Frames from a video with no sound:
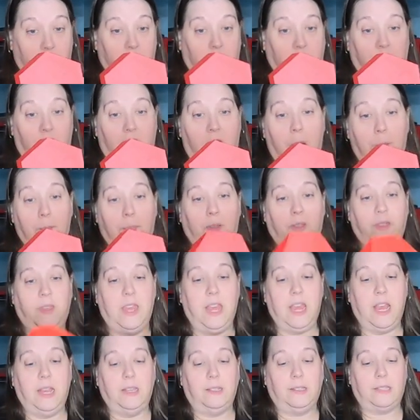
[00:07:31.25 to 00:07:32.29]
the top of
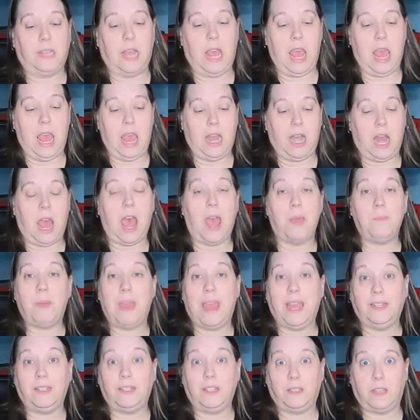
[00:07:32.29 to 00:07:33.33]
these and I
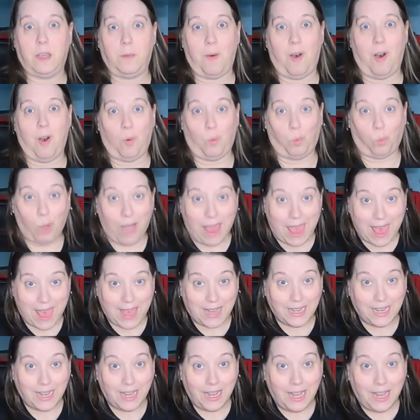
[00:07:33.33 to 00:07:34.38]
painted them all
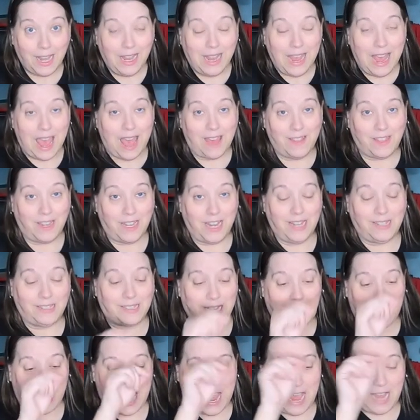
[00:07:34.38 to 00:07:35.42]
red and then
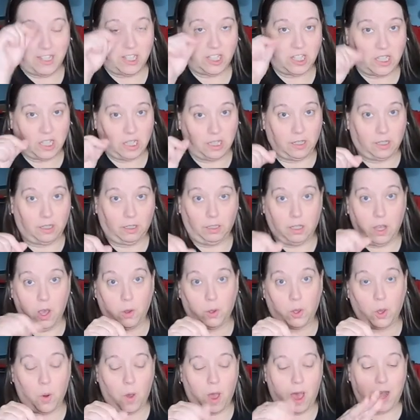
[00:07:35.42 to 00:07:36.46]
he's going to etch the little
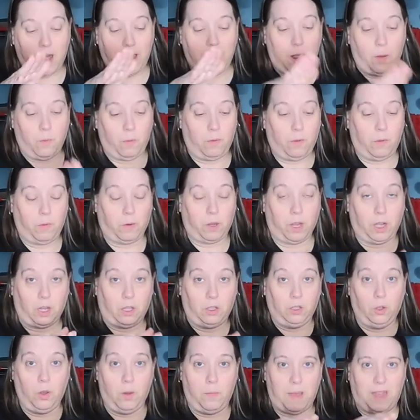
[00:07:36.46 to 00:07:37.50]
logo on it and we're going to
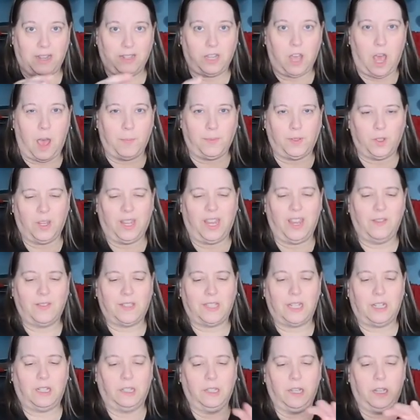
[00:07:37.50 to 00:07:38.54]
glue them on top so it
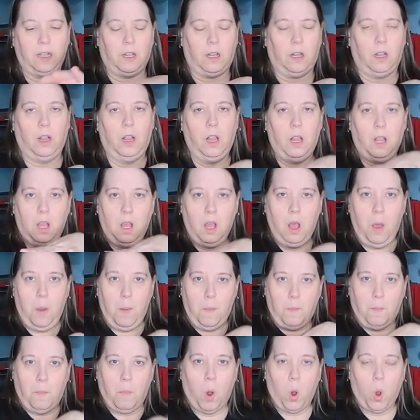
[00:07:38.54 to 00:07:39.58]
gives it a little
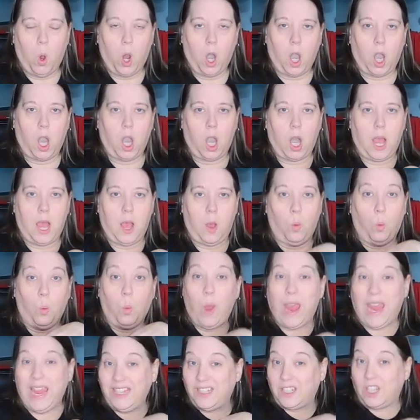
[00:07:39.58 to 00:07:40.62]
more uh,
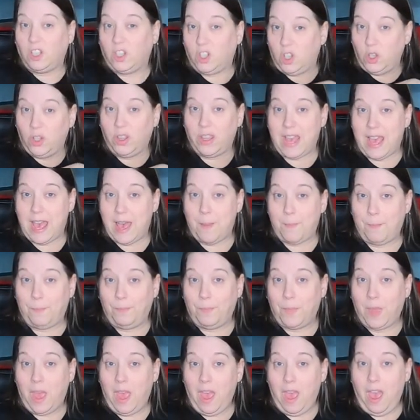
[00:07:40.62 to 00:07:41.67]
weight to
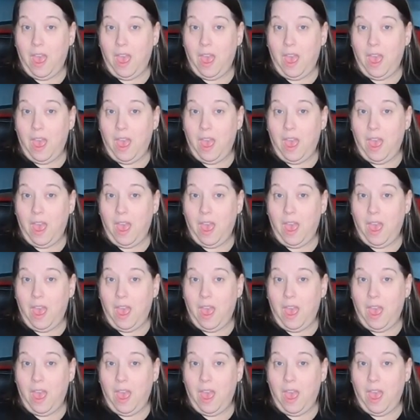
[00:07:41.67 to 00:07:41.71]
them